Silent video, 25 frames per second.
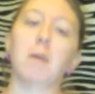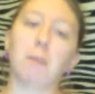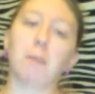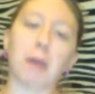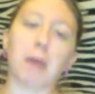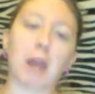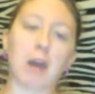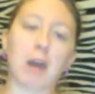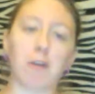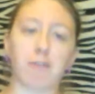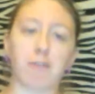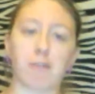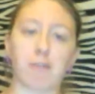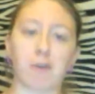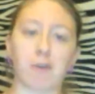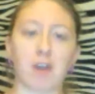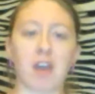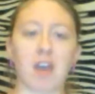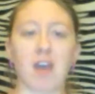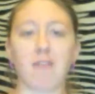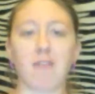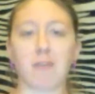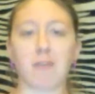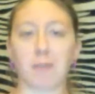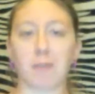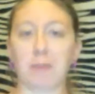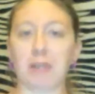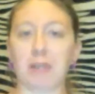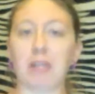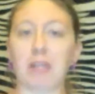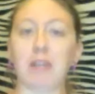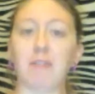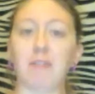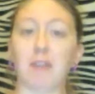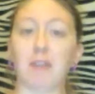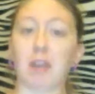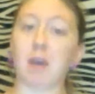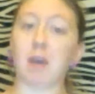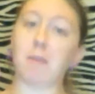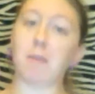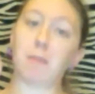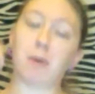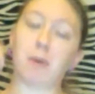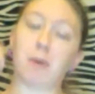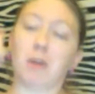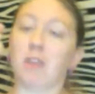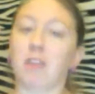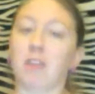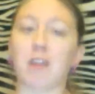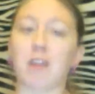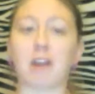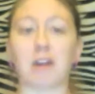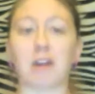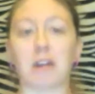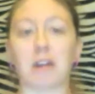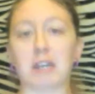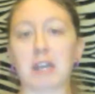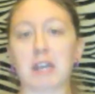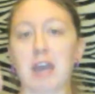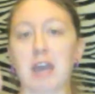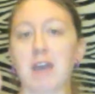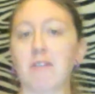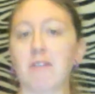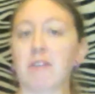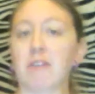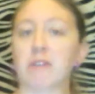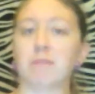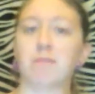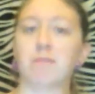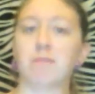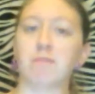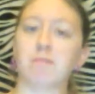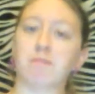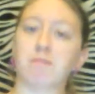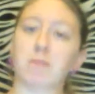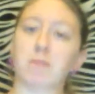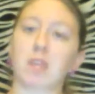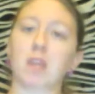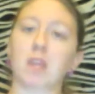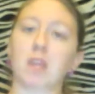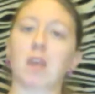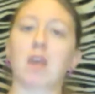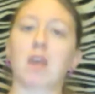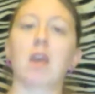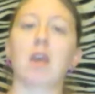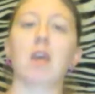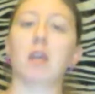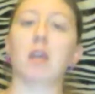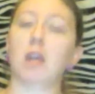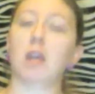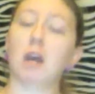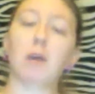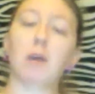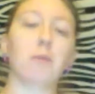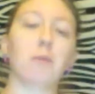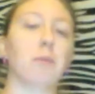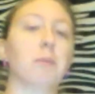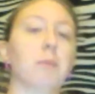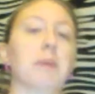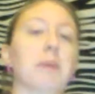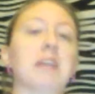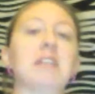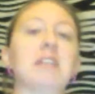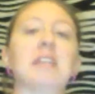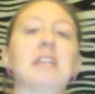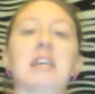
but I'll forever be living up there in heaven. And I will be